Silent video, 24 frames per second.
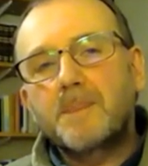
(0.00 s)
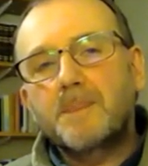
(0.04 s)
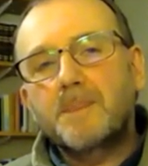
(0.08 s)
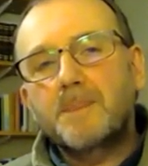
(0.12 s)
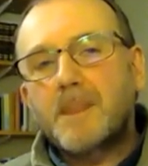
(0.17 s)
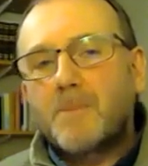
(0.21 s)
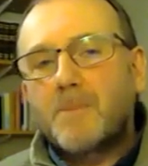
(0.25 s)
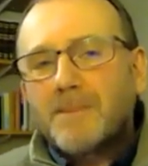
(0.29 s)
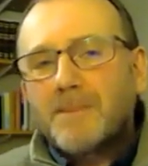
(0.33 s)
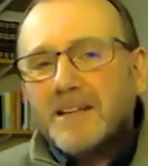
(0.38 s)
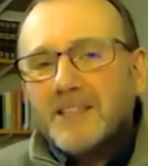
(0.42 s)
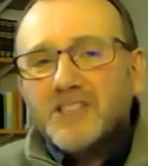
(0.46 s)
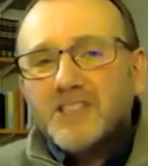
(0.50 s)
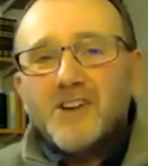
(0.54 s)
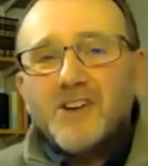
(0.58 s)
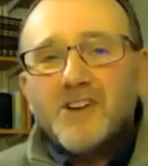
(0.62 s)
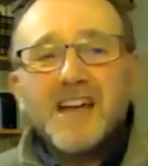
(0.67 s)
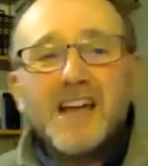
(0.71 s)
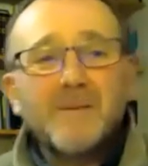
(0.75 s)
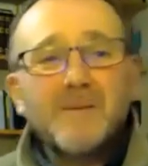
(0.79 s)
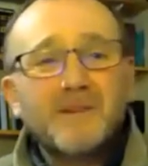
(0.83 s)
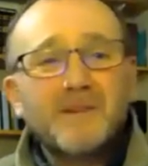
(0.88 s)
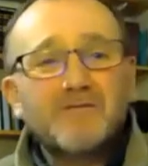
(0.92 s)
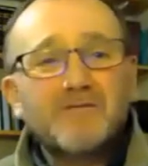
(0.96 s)
Now, please don't
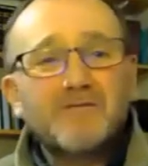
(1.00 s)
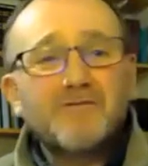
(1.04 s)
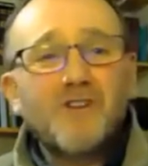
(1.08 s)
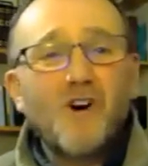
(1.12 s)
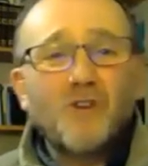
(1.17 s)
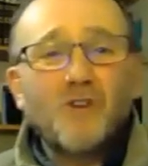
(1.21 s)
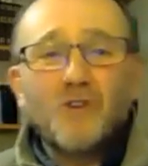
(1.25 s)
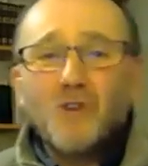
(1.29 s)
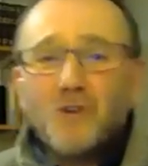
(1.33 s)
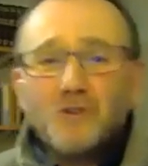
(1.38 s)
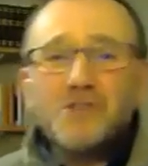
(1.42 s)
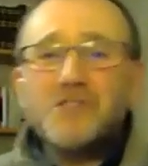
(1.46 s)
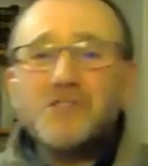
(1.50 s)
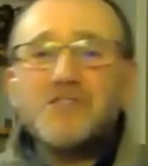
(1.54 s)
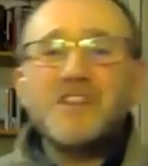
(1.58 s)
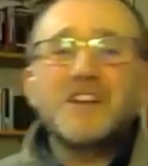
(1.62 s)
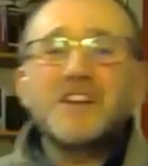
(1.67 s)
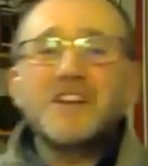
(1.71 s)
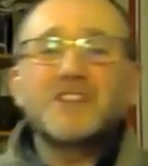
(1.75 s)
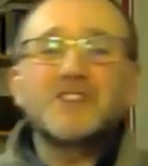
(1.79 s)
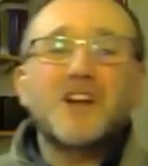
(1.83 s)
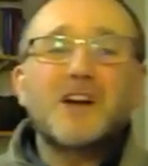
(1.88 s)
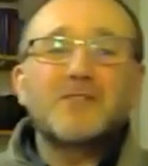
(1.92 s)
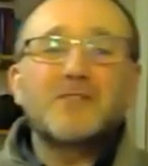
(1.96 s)
hear me wrong. All the
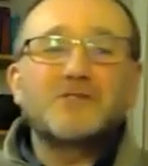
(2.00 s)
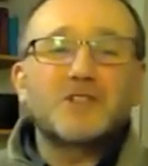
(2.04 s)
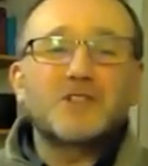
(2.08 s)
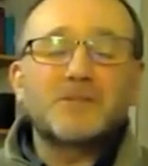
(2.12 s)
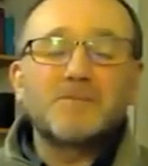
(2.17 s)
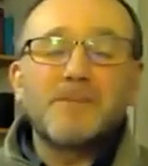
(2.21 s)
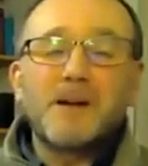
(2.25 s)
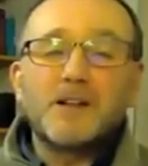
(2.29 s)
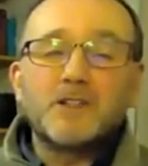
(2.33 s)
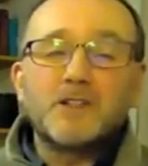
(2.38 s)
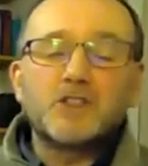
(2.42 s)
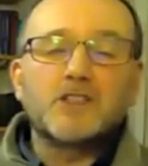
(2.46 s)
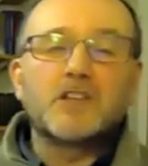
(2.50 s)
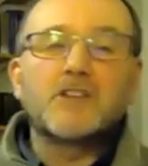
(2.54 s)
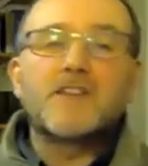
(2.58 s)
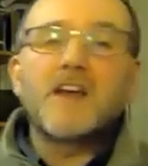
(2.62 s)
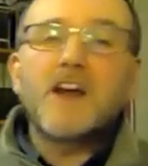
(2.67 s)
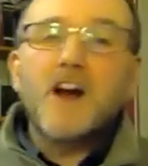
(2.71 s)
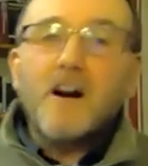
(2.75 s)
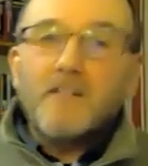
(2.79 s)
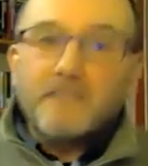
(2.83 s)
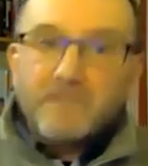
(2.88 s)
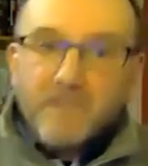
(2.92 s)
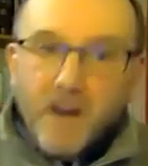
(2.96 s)
things I've just mentioned, they
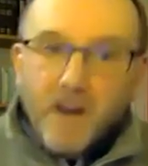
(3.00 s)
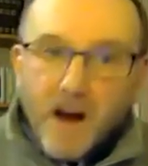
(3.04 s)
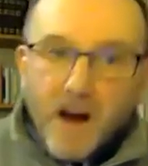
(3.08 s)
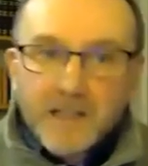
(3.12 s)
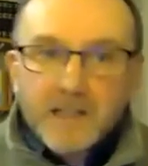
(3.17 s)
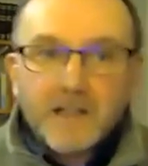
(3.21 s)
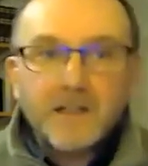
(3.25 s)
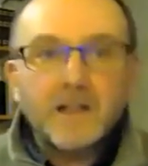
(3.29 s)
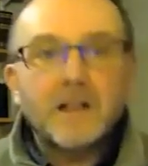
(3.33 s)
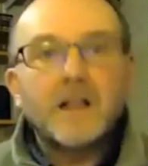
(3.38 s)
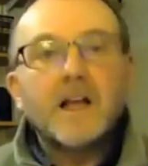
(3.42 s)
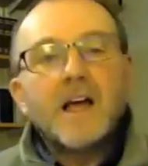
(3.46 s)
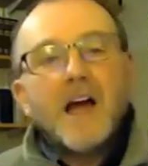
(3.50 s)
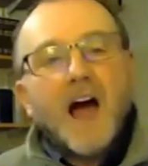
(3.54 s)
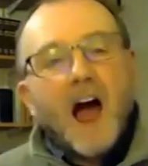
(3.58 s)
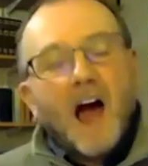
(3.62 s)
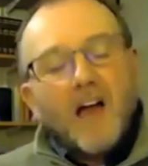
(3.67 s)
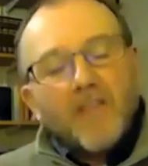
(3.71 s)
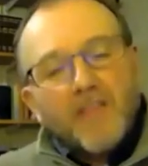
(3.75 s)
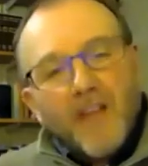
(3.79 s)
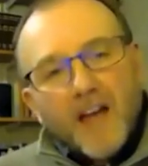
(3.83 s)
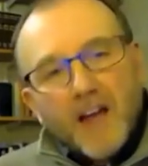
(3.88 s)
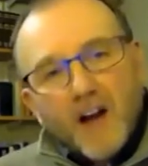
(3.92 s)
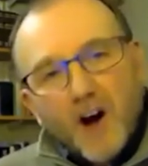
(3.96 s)
are vital
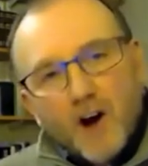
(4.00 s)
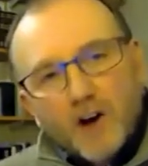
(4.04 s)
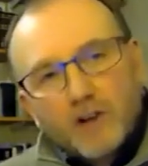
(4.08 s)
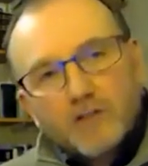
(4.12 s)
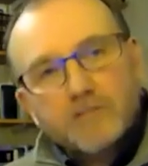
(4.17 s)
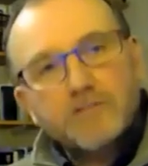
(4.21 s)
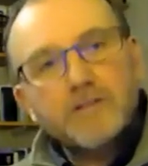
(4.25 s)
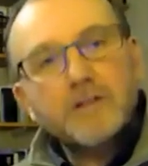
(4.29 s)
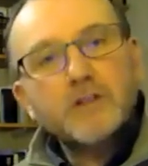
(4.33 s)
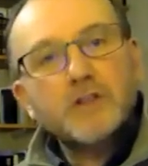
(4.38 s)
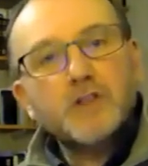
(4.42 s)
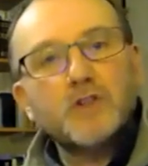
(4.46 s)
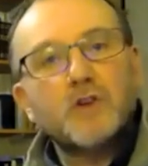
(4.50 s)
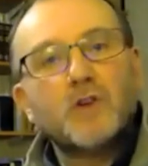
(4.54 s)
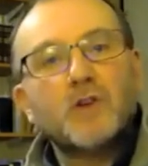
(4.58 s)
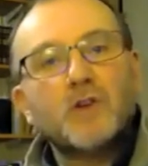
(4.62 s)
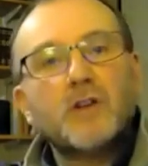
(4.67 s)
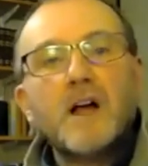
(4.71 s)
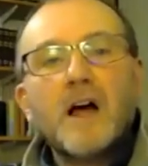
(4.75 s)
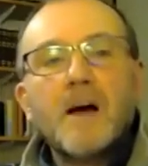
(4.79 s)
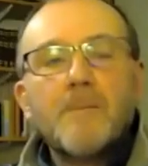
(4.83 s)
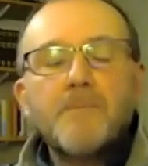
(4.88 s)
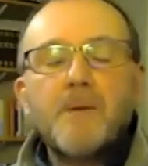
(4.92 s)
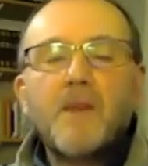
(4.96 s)
and they are crucial,
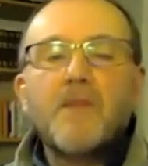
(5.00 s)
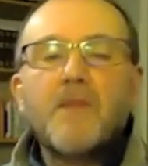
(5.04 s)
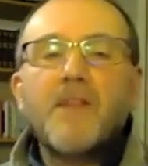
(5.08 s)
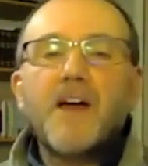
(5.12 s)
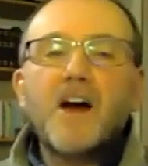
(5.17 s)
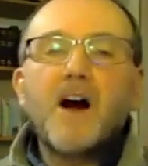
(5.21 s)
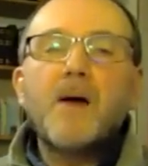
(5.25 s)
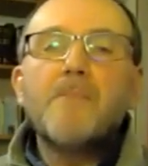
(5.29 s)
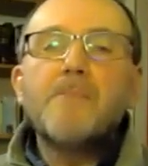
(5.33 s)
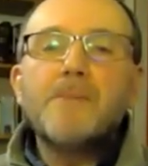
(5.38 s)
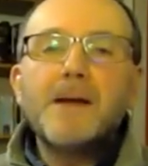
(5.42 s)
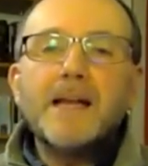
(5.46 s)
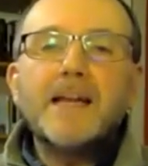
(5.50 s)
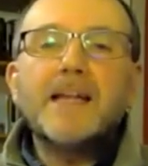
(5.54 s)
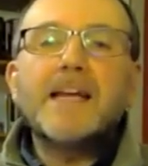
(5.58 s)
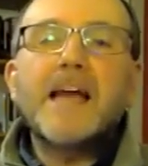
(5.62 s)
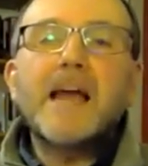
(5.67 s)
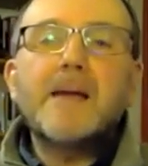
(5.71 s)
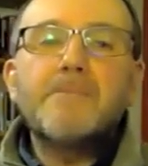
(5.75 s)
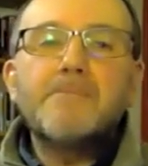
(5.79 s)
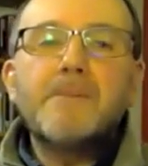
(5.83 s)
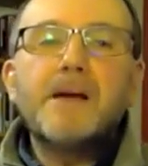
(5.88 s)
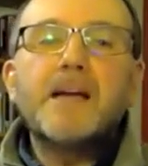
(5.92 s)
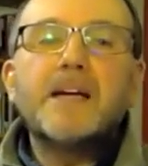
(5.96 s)
but they are merely
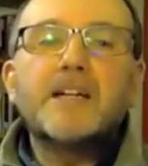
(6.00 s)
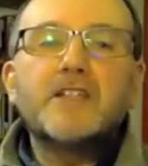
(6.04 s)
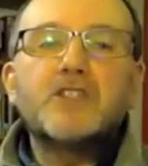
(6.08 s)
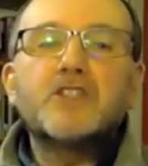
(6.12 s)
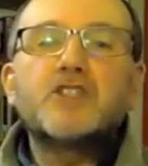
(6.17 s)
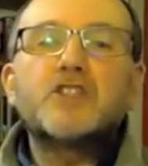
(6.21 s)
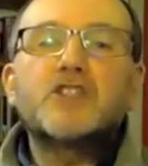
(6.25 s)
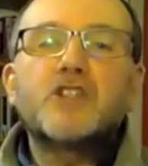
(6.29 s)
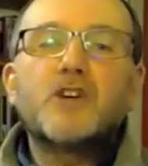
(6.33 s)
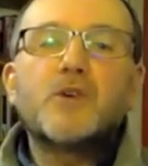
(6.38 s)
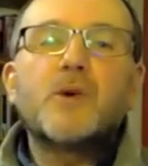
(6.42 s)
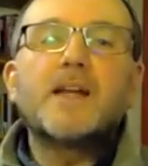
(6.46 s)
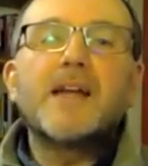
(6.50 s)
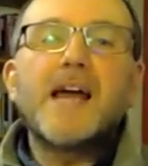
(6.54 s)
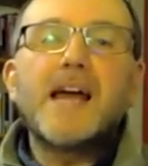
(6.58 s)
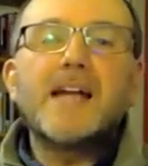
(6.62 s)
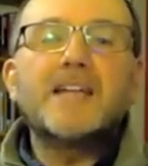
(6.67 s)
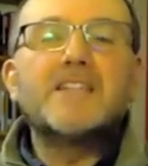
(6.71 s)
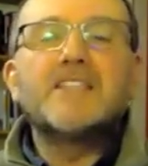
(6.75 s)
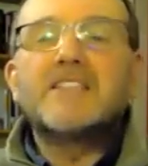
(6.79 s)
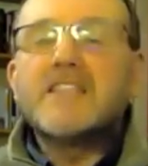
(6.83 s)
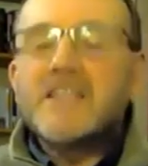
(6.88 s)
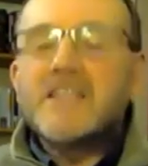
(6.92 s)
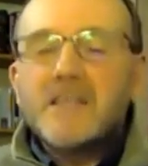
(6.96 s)
a means to an
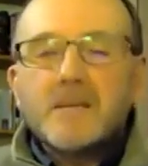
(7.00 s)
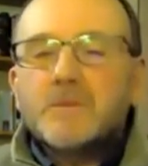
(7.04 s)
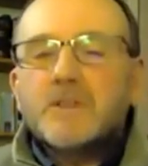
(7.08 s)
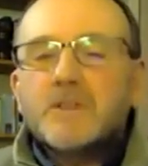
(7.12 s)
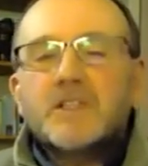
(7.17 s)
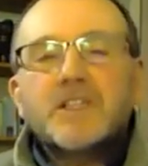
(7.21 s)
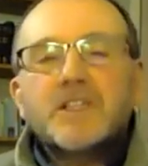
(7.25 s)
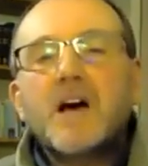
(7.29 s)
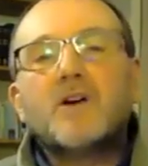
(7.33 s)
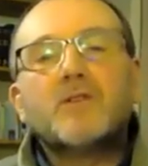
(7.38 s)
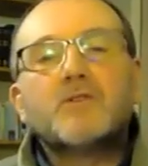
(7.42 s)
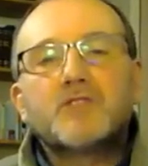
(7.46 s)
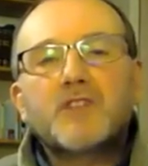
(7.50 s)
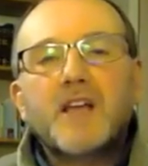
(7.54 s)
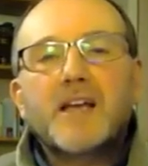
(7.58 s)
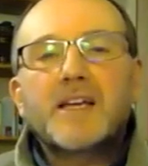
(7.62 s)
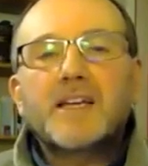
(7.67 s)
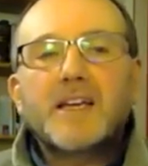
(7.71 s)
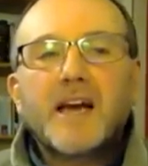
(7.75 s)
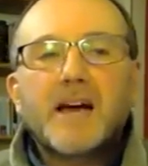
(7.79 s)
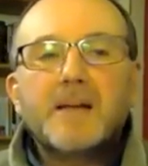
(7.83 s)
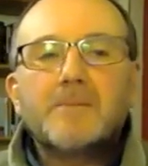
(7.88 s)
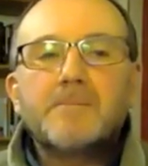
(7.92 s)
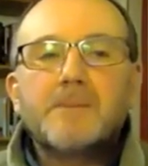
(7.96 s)
end. In themselves, they
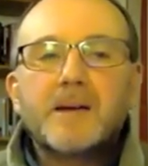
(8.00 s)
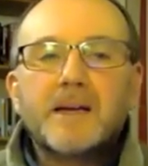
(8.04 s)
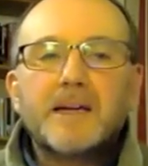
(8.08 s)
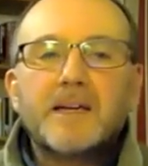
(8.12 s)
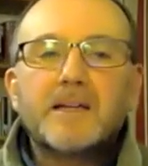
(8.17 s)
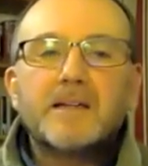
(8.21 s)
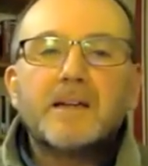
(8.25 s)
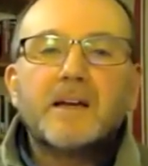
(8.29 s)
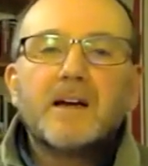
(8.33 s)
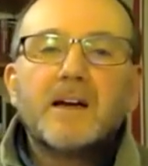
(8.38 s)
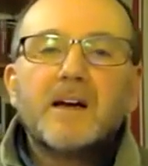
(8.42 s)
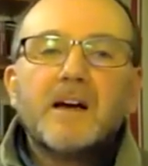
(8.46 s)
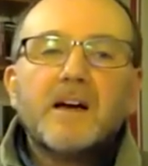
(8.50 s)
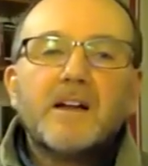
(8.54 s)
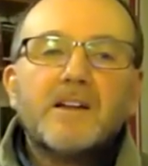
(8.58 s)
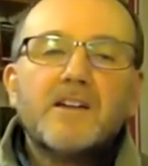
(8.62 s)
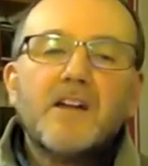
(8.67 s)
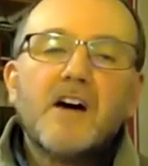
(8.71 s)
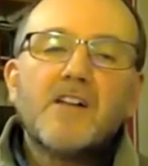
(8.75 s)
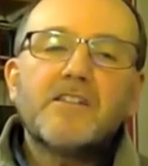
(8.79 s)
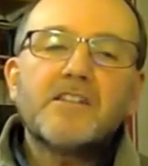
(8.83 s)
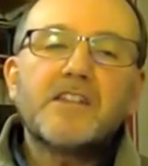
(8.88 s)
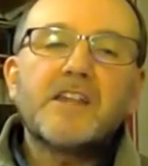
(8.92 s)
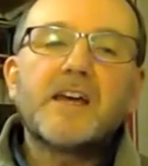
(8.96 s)
can mean
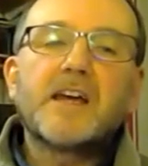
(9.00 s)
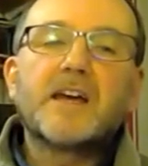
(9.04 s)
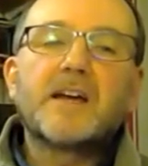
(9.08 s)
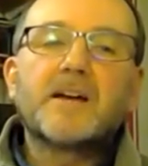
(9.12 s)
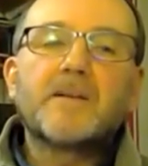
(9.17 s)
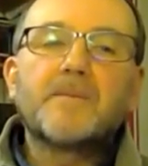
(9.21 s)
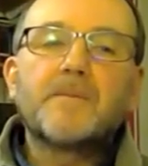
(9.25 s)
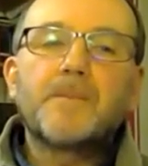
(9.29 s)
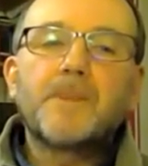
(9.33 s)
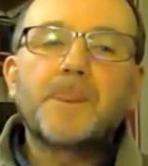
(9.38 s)
nothing.